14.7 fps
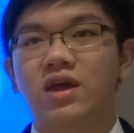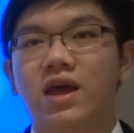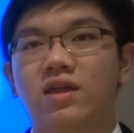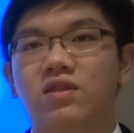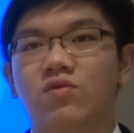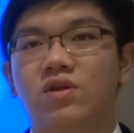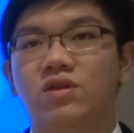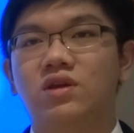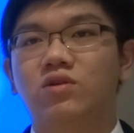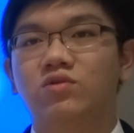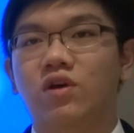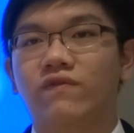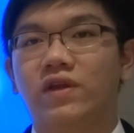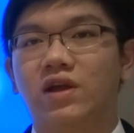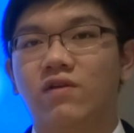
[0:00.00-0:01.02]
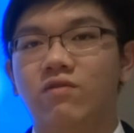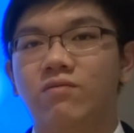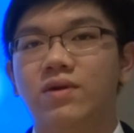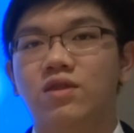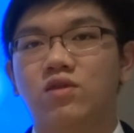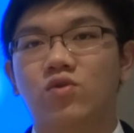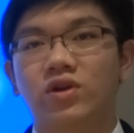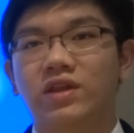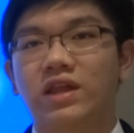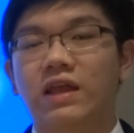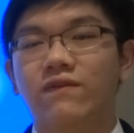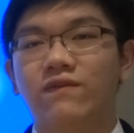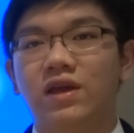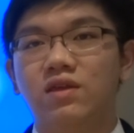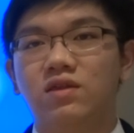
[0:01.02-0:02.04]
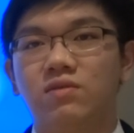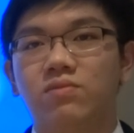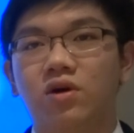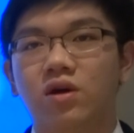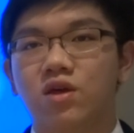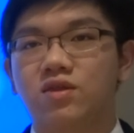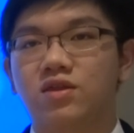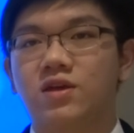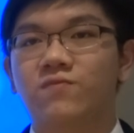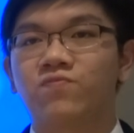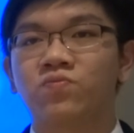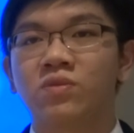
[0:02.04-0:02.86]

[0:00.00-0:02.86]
as a result of the government's quantitative easing policy.